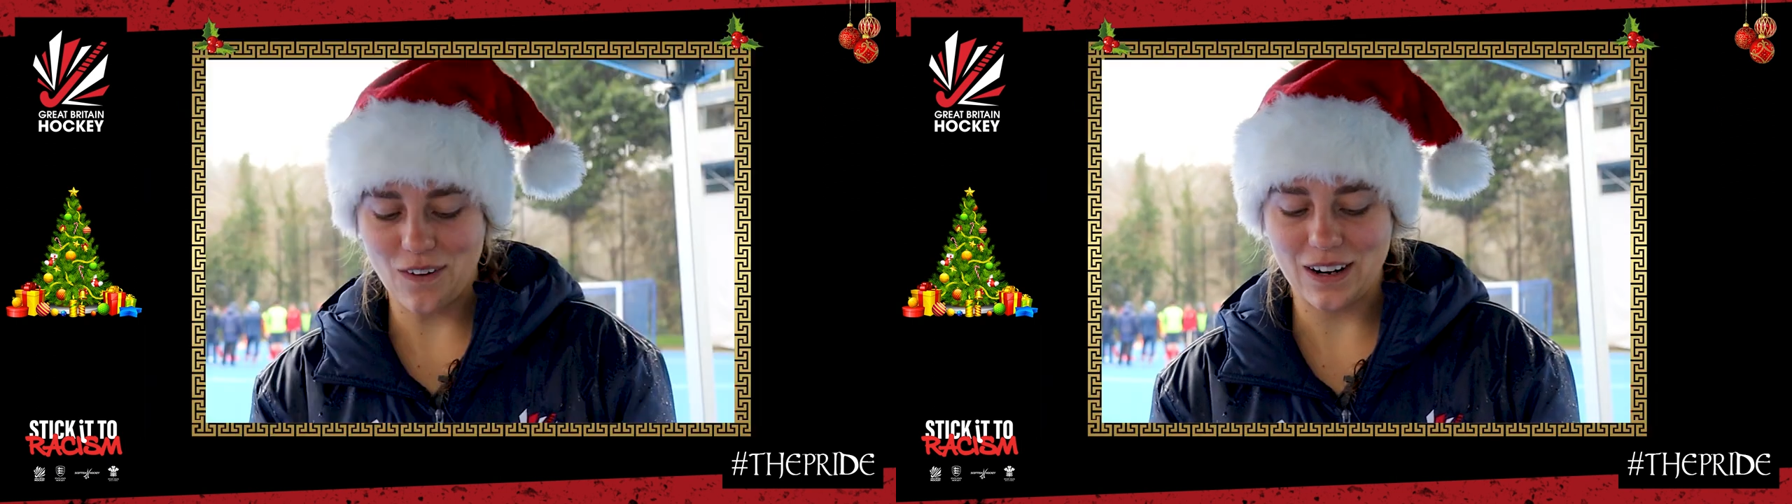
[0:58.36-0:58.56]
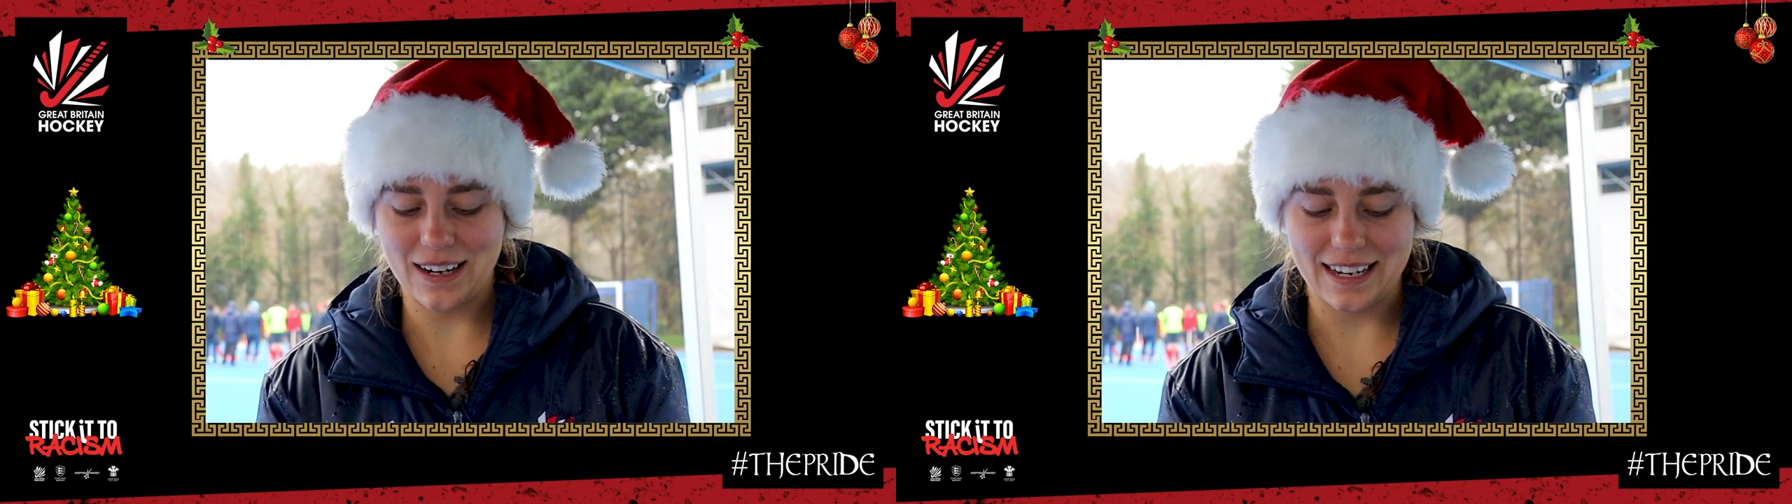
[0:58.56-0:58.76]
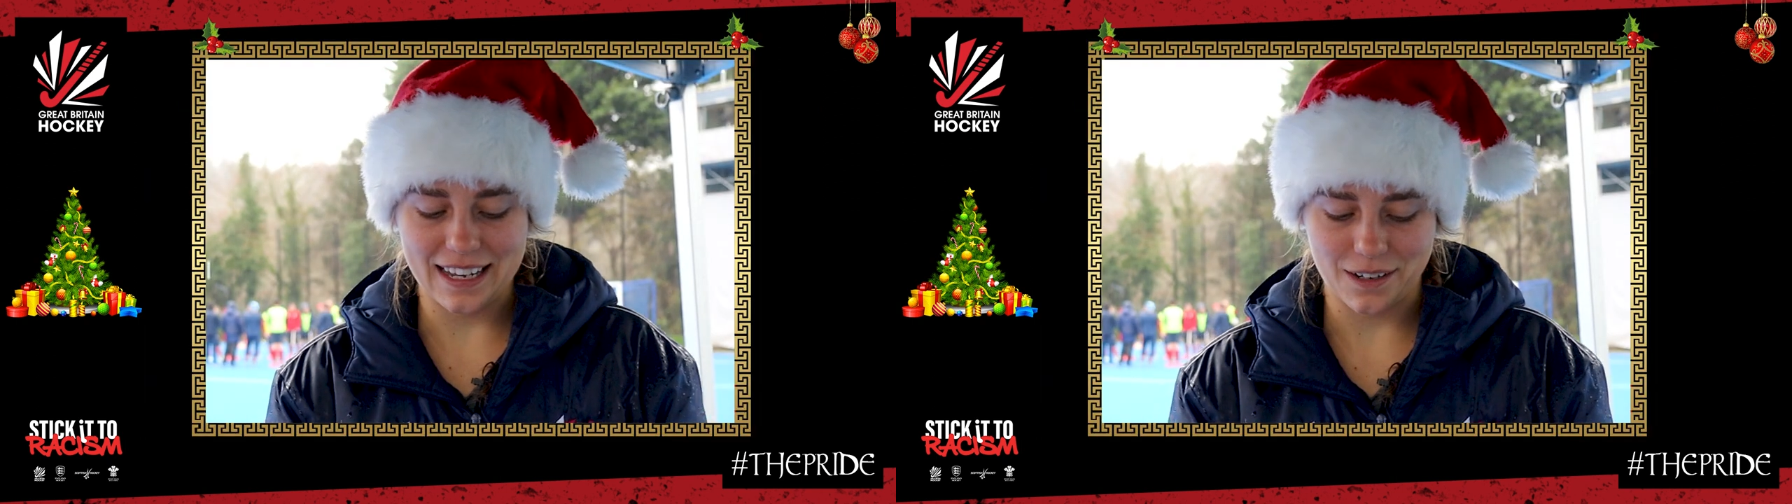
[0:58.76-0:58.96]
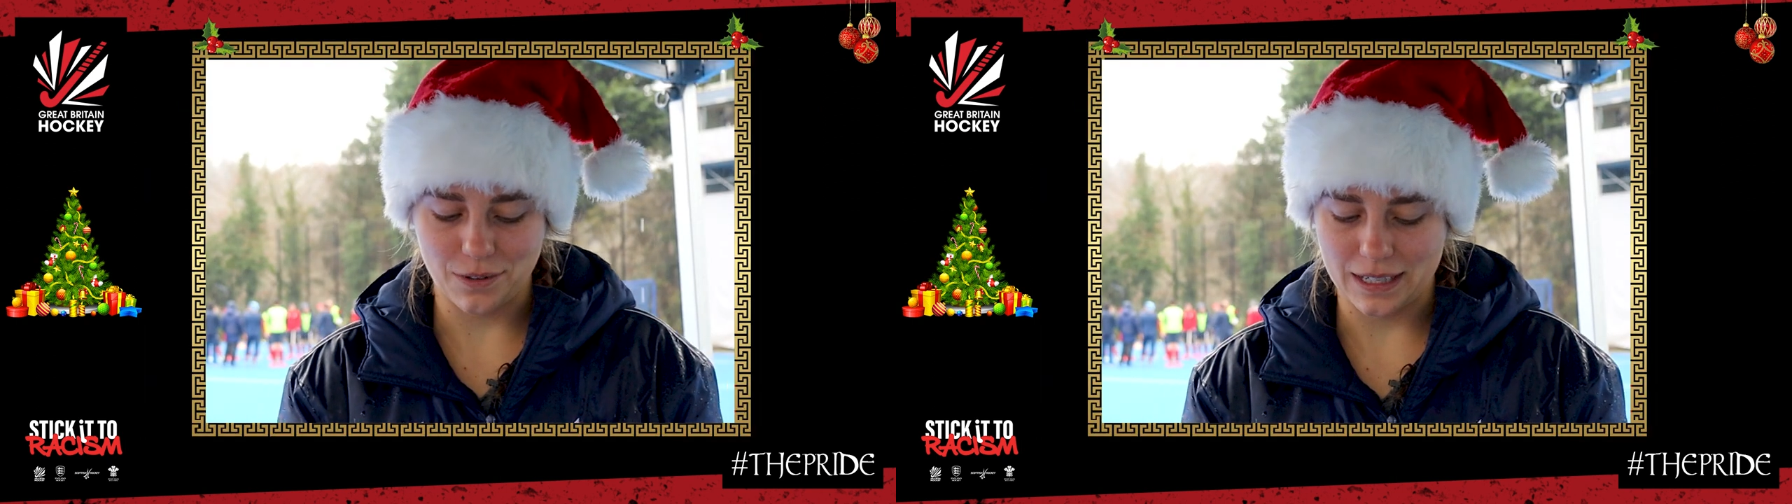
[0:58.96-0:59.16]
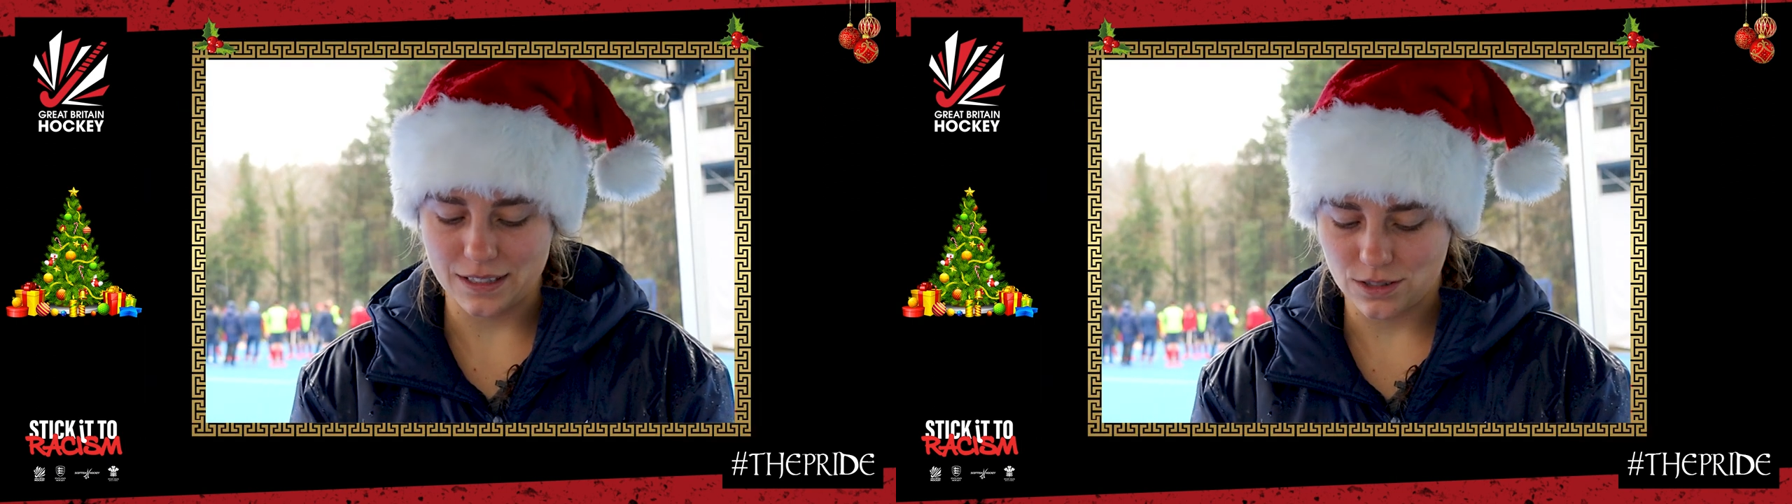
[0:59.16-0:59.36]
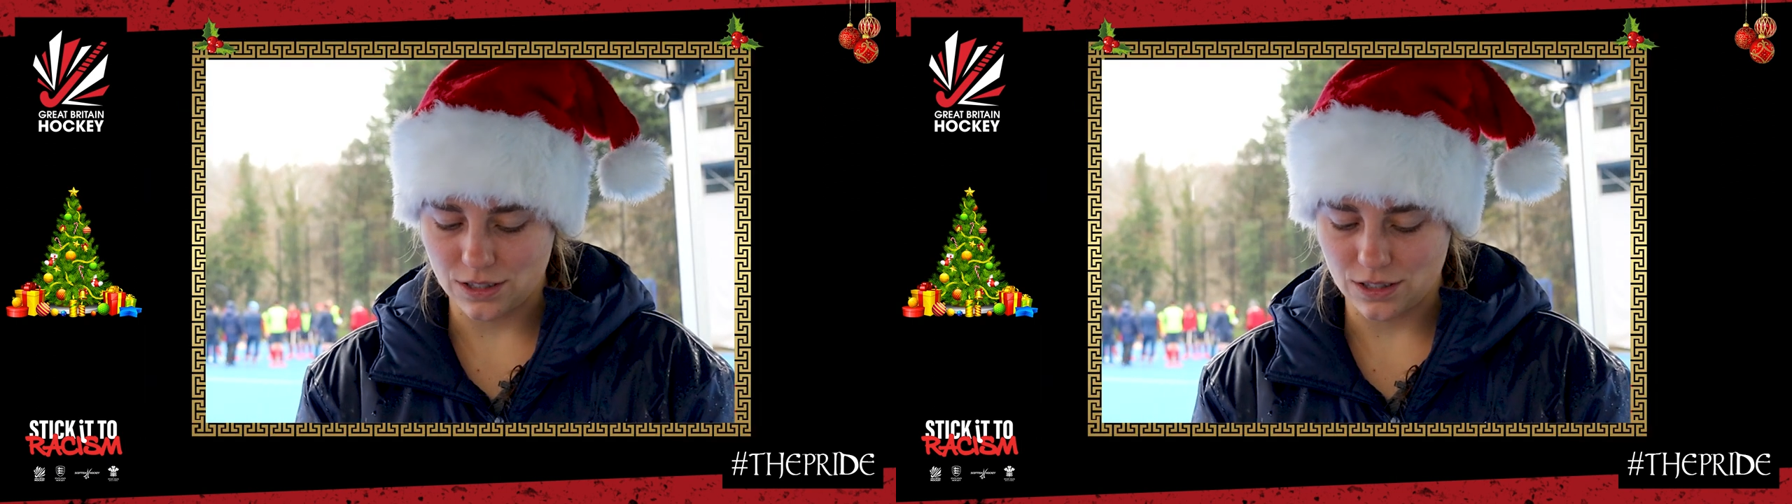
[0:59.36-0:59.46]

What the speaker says: What liquid is